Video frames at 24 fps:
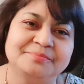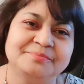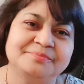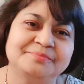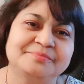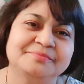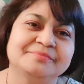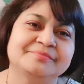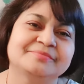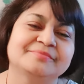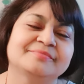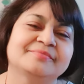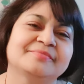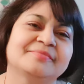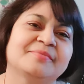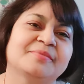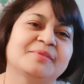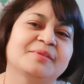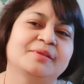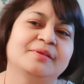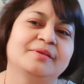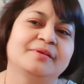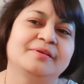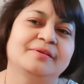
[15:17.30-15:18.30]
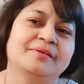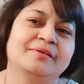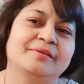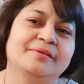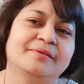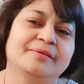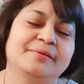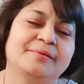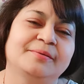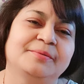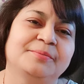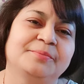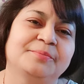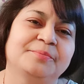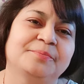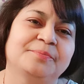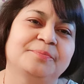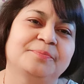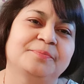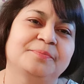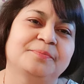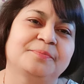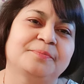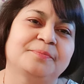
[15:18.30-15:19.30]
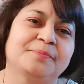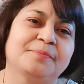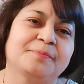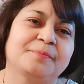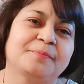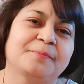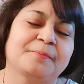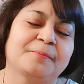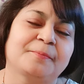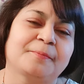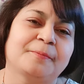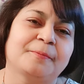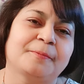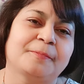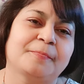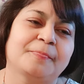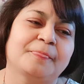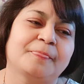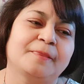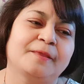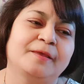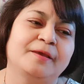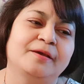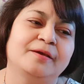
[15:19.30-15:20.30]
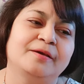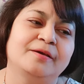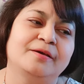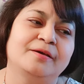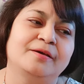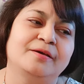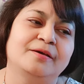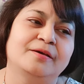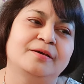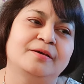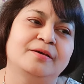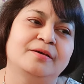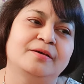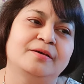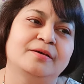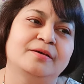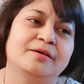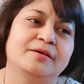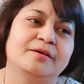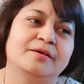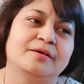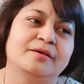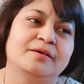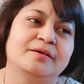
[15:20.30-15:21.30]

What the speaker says: (silence)